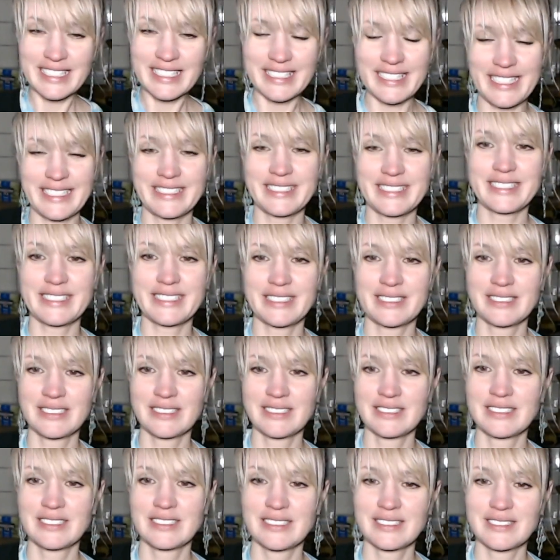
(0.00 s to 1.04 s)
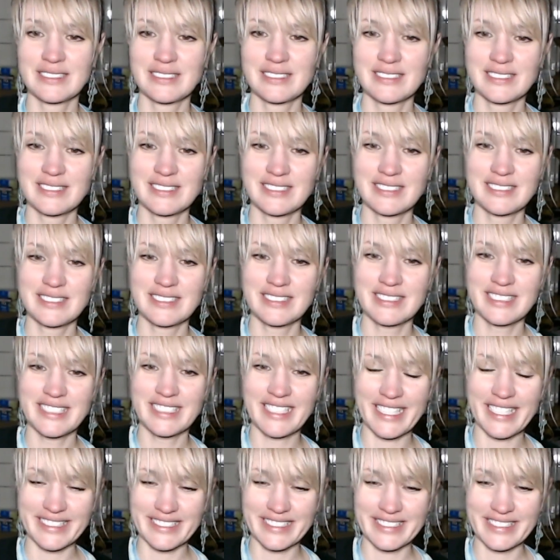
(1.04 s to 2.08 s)
Yes,
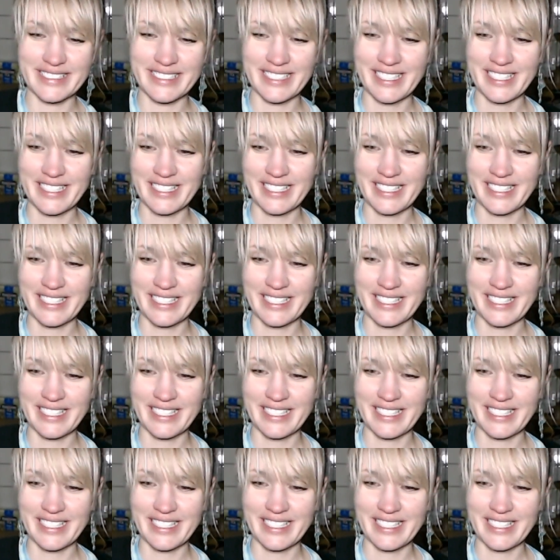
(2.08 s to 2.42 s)
yes.